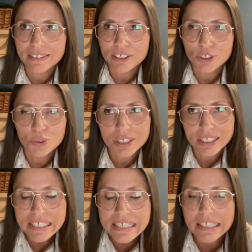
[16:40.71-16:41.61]
that you could
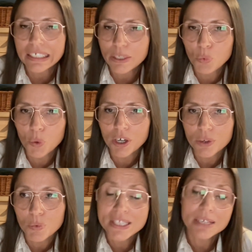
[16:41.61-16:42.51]
easily work
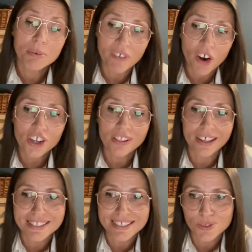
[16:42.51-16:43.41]
with some of our
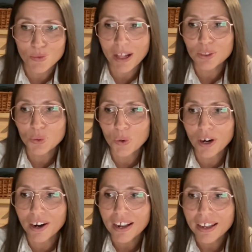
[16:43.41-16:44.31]
clients as well, who
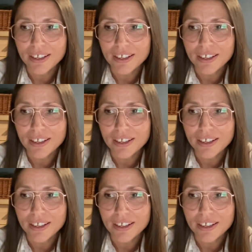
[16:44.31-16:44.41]
are